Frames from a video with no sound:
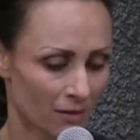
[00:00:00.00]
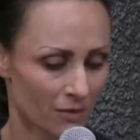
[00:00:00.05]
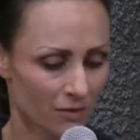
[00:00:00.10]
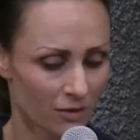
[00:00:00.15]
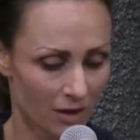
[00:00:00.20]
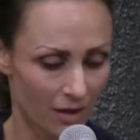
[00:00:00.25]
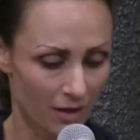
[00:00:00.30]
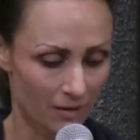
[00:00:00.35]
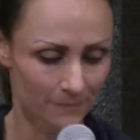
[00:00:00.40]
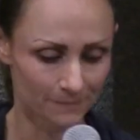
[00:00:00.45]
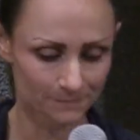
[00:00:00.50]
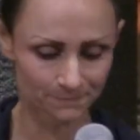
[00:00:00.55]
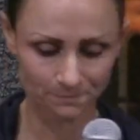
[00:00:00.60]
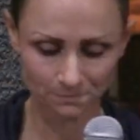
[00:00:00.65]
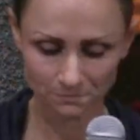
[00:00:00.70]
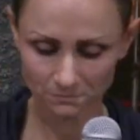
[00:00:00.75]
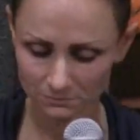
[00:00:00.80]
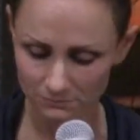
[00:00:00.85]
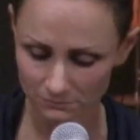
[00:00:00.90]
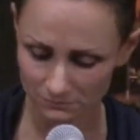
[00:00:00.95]
Okay,
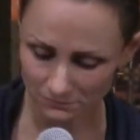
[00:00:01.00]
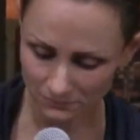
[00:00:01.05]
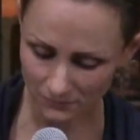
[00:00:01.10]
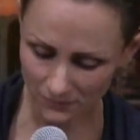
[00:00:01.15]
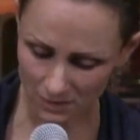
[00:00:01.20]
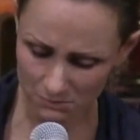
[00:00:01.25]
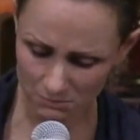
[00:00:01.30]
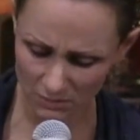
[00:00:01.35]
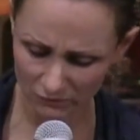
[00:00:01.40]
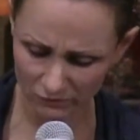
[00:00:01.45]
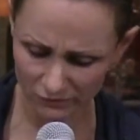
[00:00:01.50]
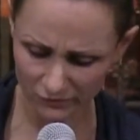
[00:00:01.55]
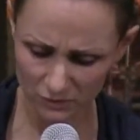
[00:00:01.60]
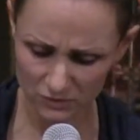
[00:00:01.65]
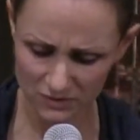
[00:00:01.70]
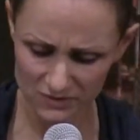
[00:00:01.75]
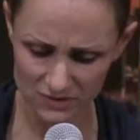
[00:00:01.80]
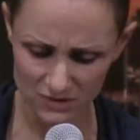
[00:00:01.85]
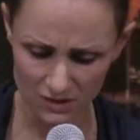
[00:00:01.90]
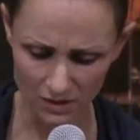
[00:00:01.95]
my
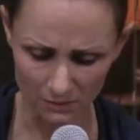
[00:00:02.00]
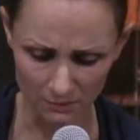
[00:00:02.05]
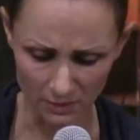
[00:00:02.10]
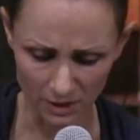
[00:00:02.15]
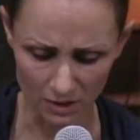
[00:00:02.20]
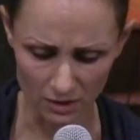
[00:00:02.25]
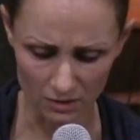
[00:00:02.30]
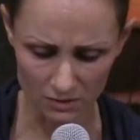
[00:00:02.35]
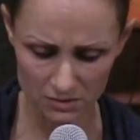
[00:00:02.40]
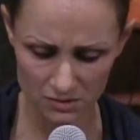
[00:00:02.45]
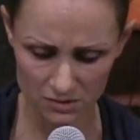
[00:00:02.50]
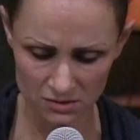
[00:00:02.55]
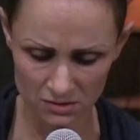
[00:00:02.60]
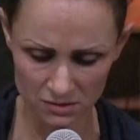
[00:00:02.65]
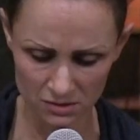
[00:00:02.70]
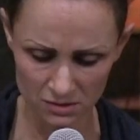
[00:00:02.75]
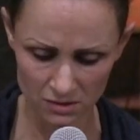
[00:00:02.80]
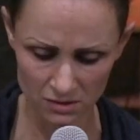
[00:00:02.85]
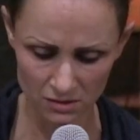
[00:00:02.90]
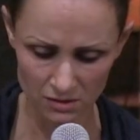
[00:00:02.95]
phone's timing out.
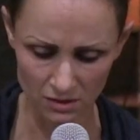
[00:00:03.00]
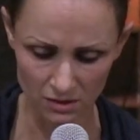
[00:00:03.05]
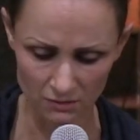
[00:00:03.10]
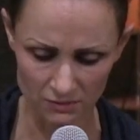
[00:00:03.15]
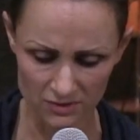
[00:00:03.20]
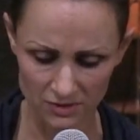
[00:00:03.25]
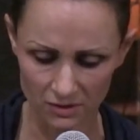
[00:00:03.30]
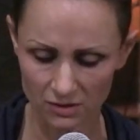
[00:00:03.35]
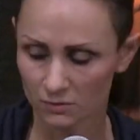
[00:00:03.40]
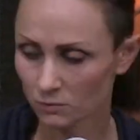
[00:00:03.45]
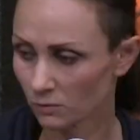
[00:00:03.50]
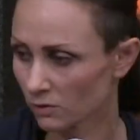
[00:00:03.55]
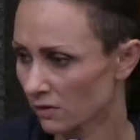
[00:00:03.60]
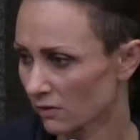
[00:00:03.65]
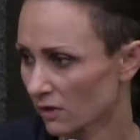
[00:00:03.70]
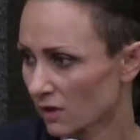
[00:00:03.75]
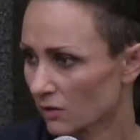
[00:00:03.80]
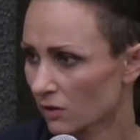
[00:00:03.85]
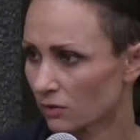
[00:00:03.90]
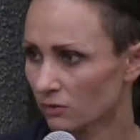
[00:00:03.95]
I wish I could walk around